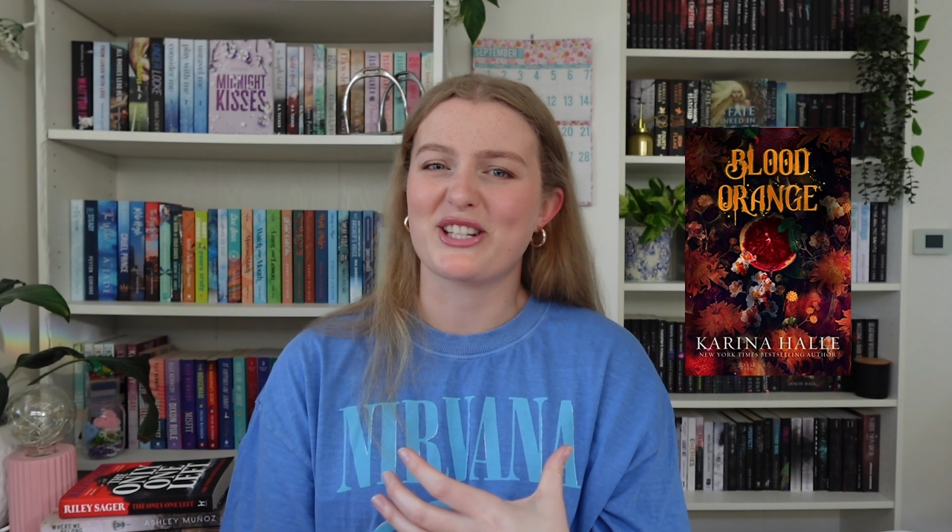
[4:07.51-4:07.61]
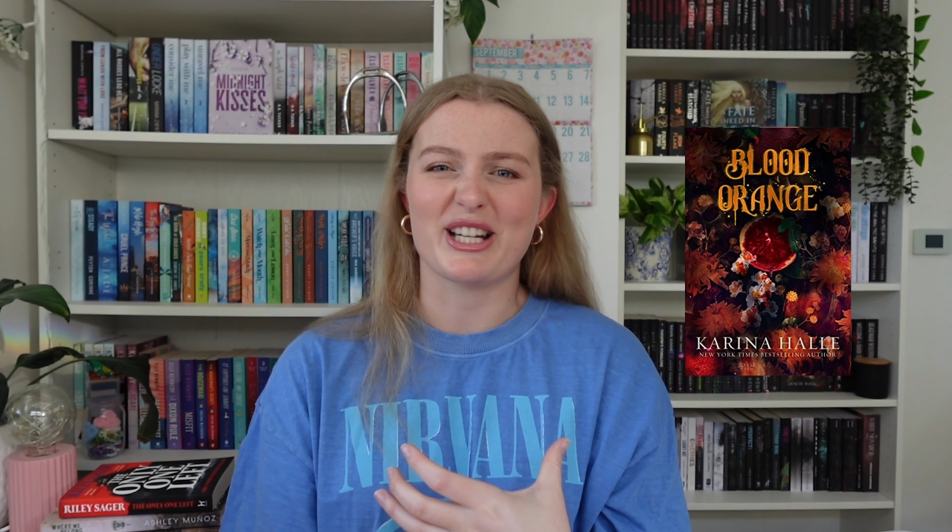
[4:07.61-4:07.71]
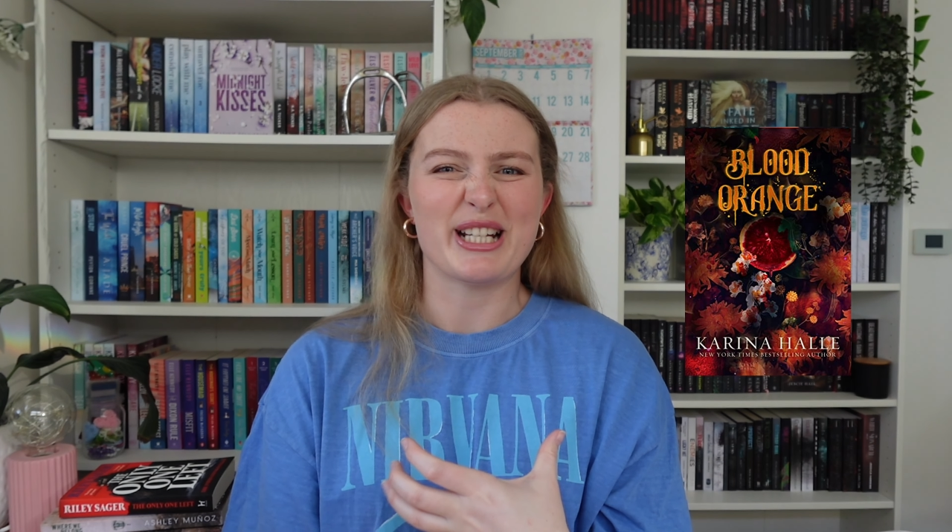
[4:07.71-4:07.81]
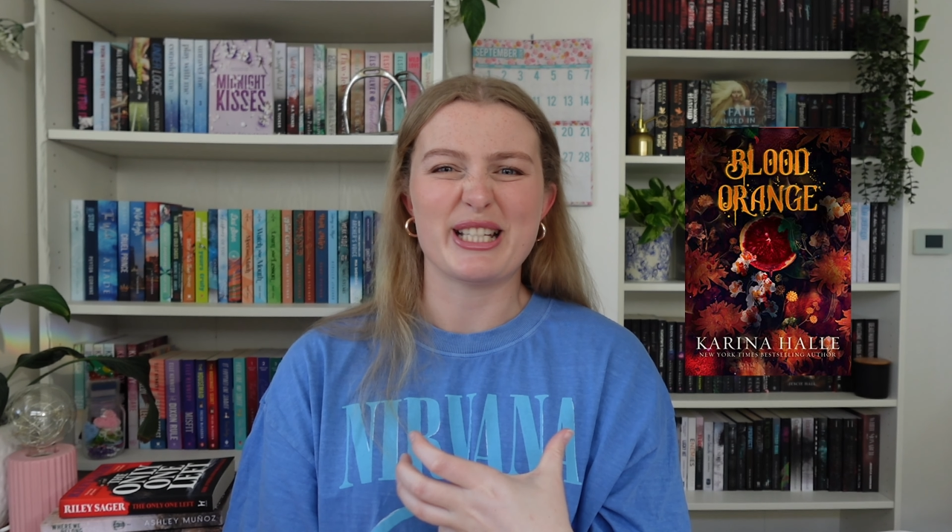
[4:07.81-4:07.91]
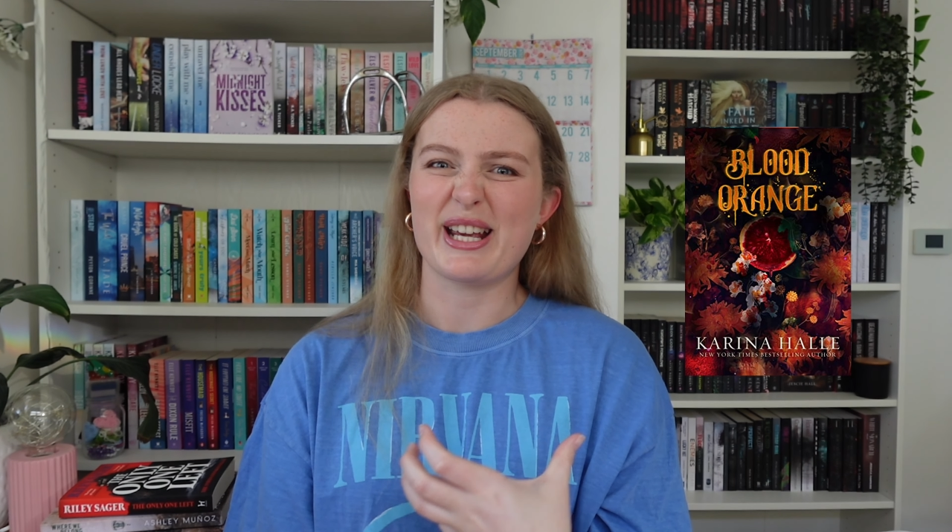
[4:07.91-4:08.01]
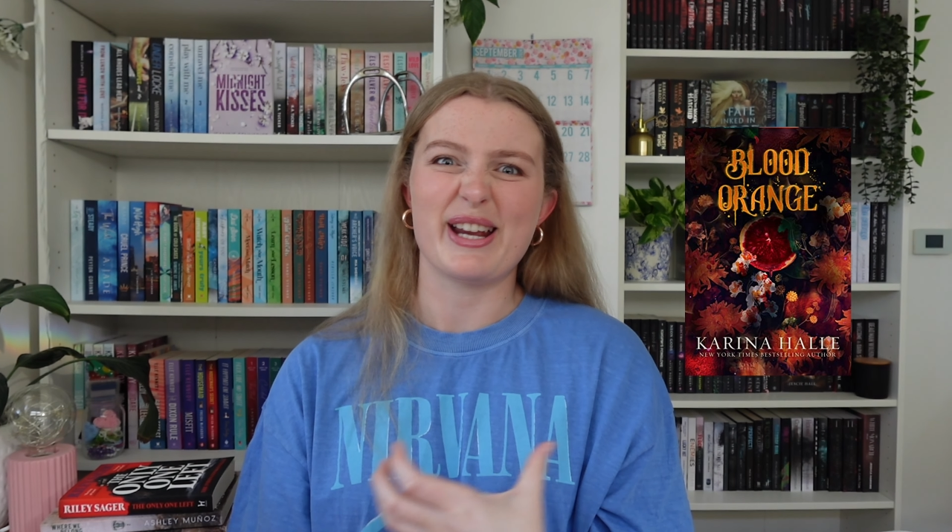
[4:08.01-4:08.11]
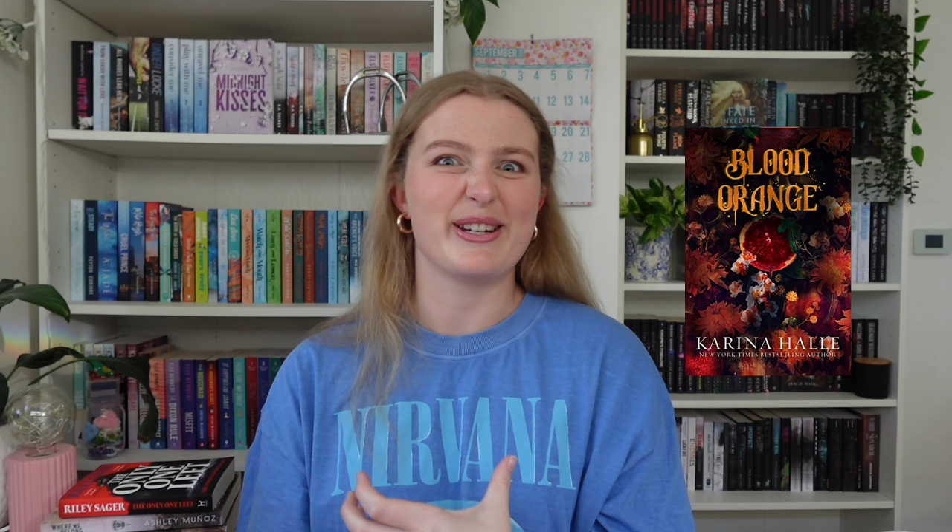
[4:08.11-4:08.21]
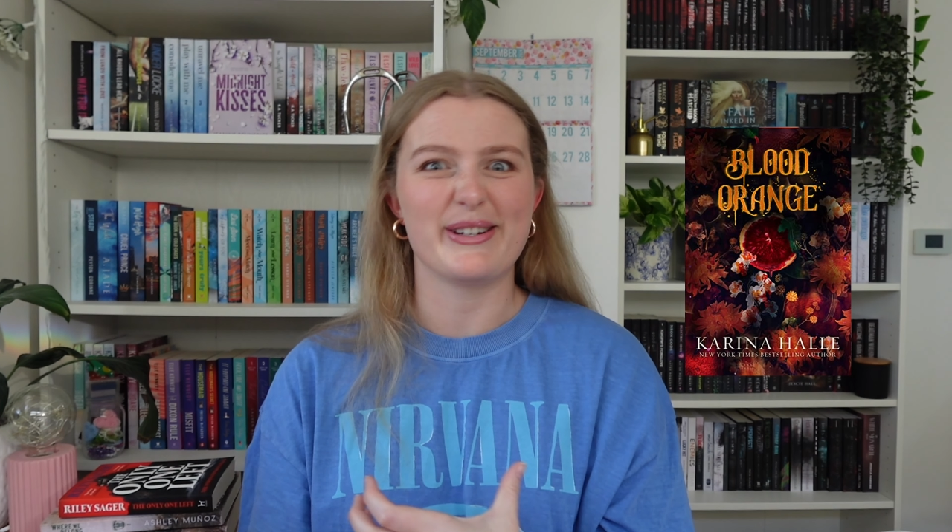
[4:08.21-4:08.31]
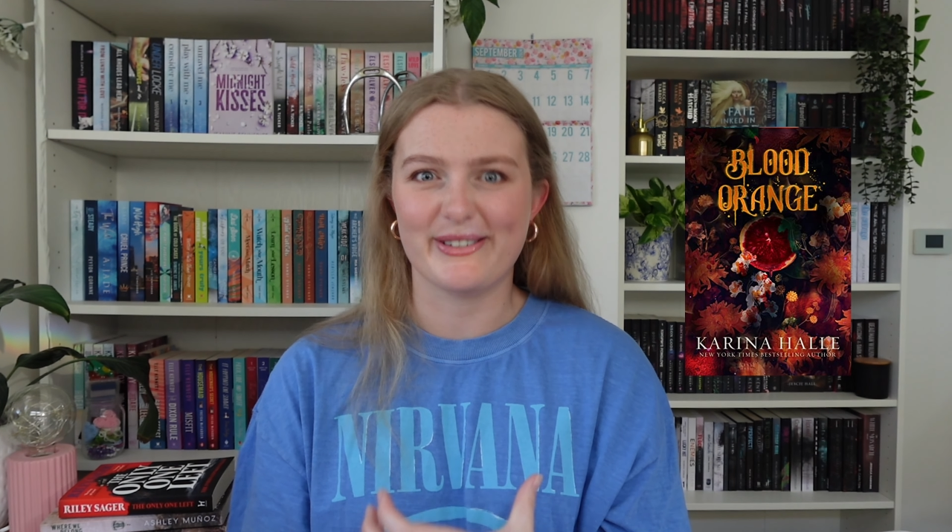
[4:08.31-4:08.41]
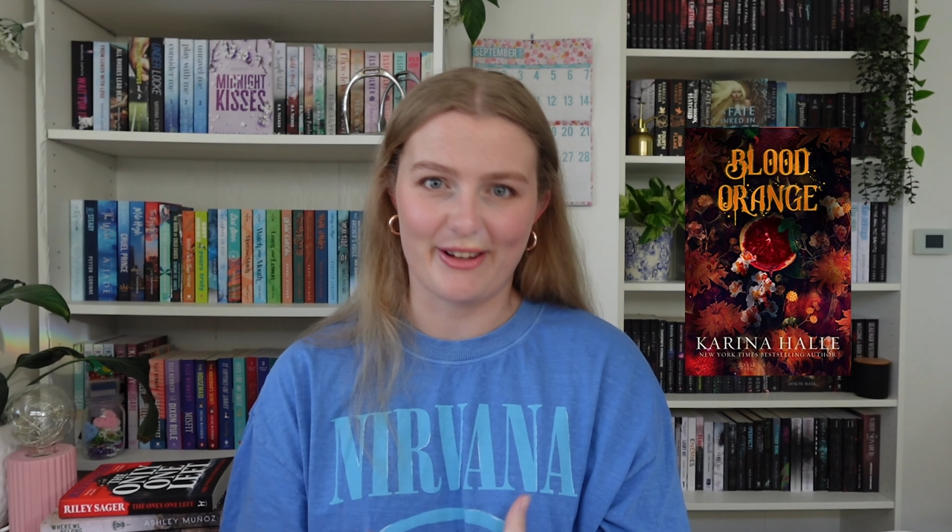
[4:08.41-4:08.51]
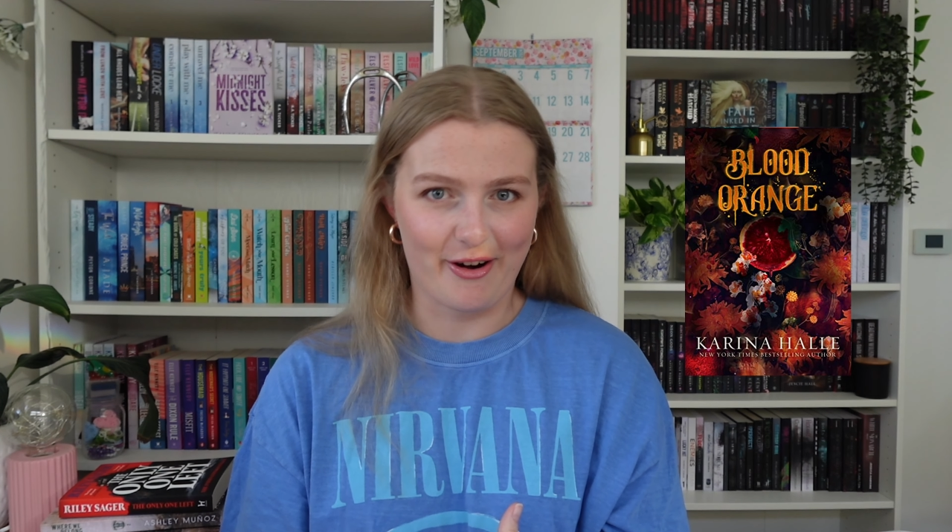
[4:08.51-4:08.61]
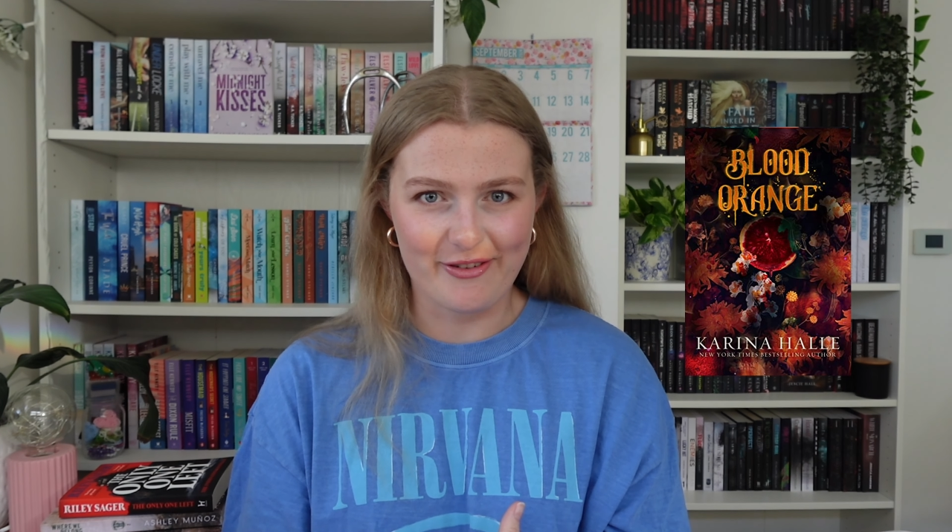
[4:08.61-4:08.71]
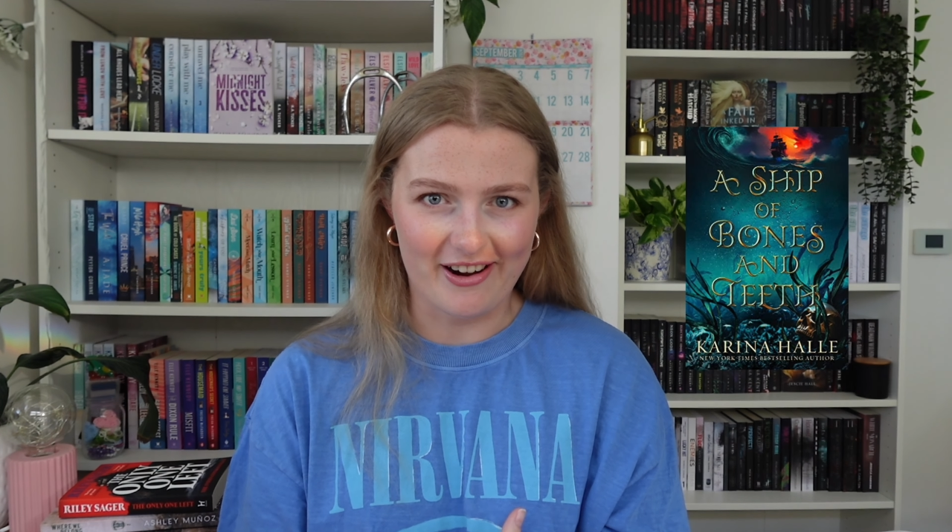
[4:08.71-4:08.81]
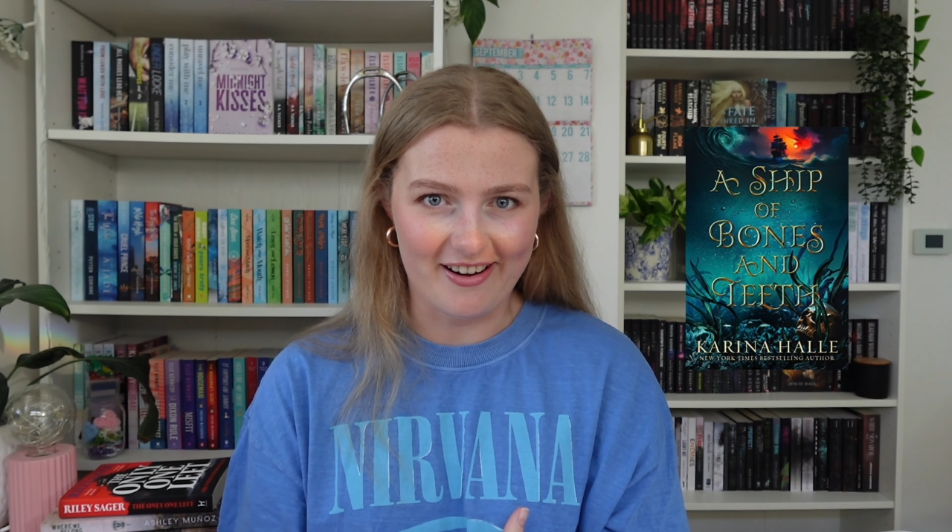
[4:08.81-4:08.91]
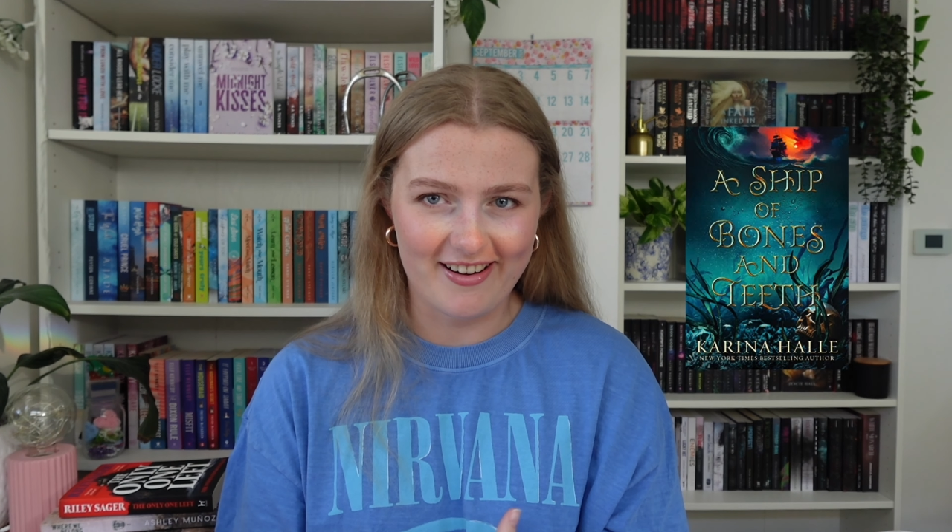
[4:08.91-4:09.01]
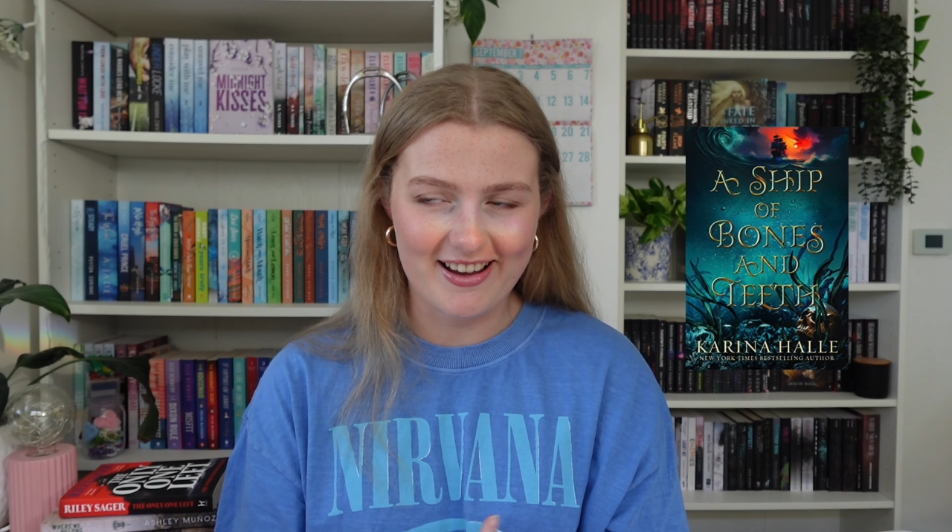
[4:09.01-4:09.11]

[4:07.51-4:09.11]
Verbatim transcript: continues over